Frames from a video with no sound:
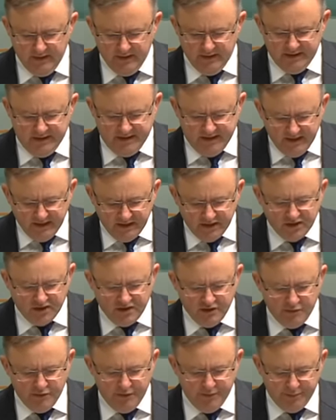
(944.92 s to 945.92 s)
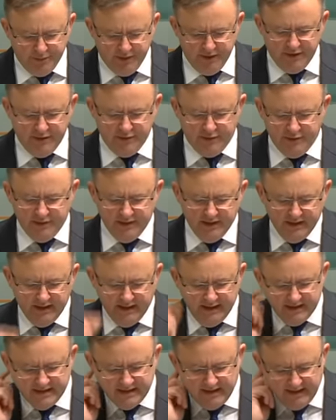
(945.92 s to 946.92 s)
seeks to repeal
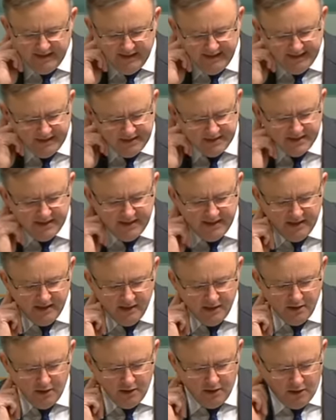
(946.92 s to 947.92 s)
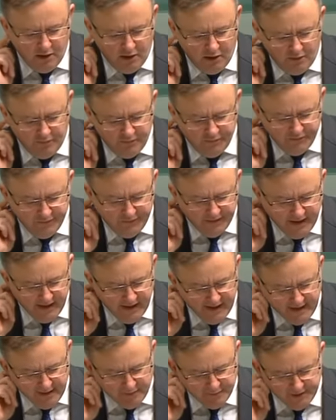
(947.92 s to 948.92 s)
is a legacy of the
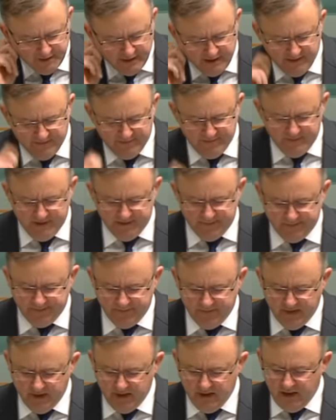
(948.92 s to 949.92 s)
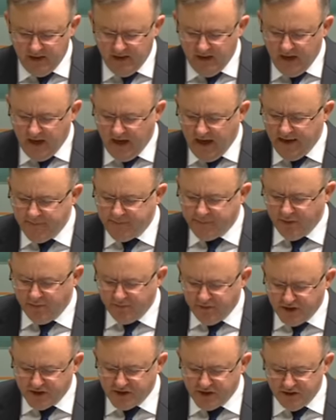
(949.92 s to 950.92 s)
Howard government, a
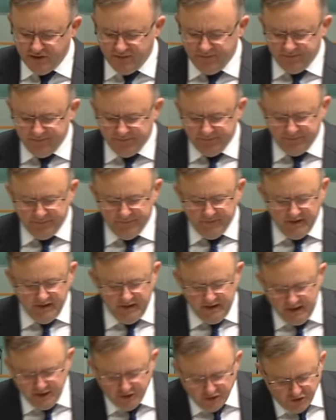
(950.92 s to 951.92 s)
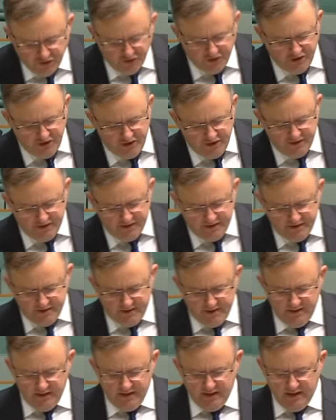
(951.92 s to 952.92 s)
provision introduced
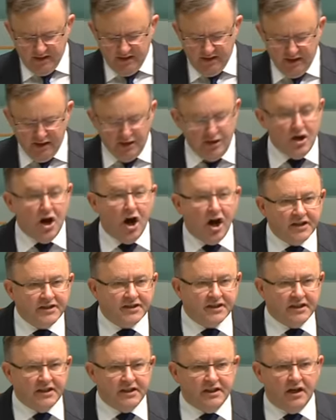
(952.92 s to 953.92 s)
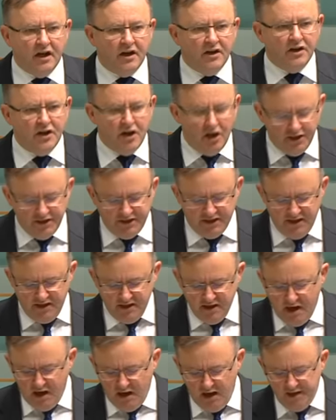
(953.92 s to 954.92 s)
in
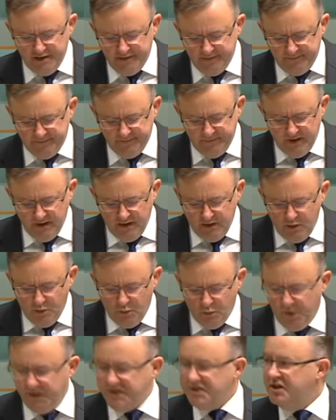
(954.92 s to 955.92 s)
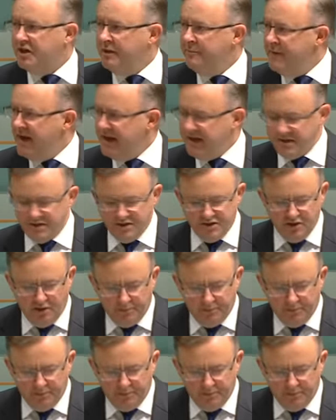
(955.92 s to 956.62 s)
1999 which commenced